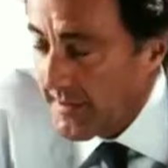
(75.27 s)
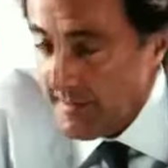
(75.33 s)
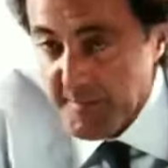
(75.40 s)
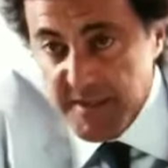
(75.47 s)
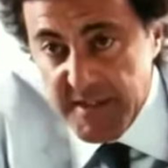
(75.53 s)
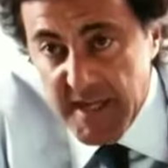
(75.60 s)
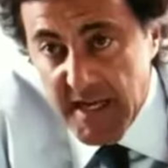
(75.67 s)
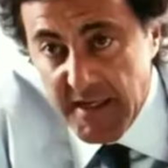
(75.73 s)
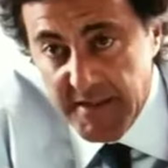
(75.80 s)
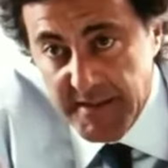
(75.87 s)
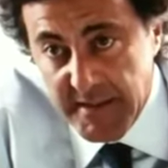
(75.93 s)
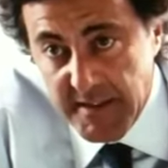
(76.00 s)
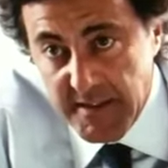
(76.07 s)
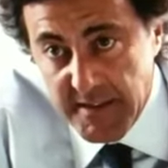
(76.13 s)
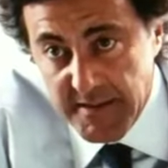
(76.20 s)
And the missile
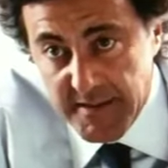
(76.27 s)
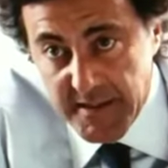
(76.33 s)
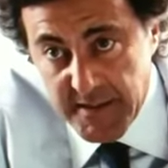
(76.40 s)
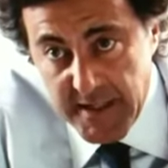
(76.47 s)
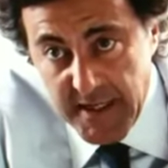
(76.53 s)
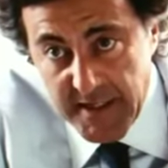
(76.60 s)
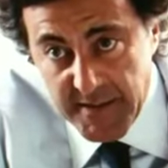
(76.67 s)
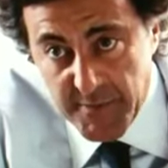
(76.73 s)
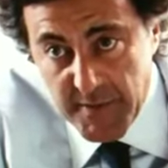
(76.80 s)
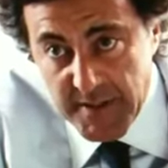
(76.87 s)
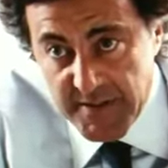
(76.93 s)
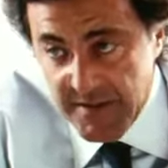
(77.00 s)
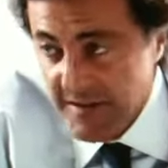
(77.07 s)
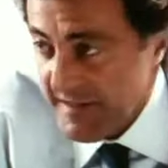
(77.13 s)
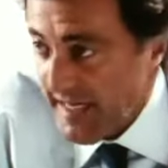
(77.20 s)
deal is the gateway
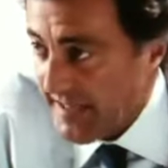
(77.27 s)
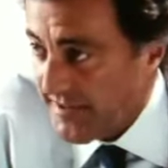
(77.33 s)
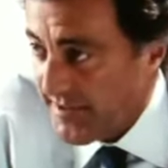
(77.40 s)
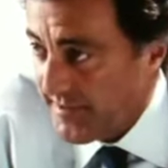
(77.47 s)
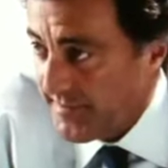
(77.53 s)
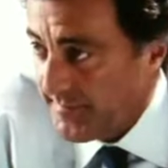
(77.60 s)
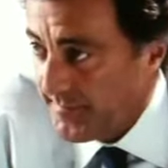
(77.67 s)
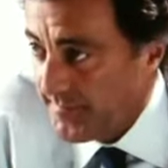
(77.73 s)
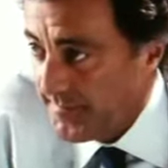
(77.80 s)
transaction.